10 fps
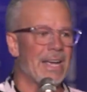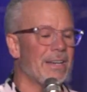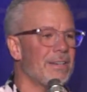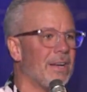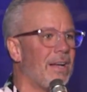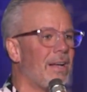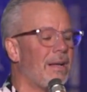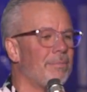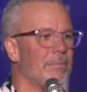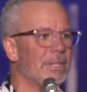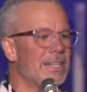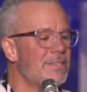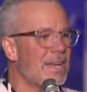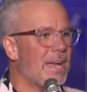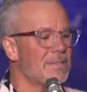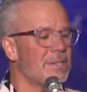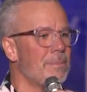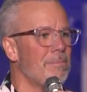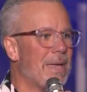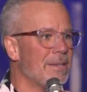And um, Lisa has
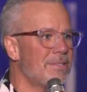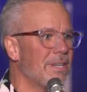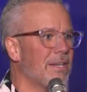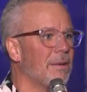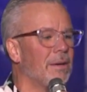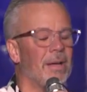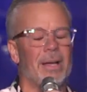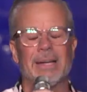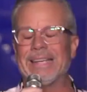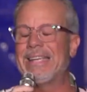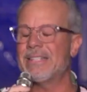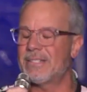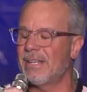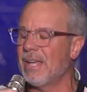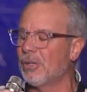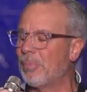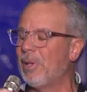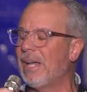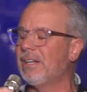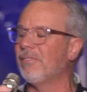an amazing uh, get-together
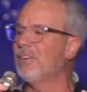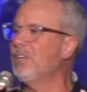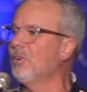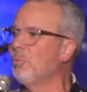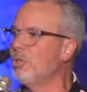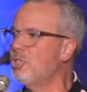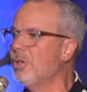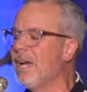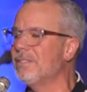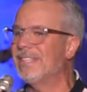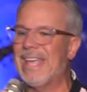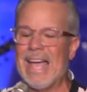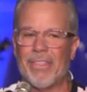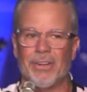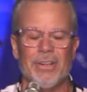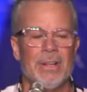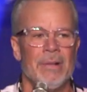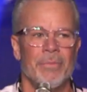planned every year in which you guys gather.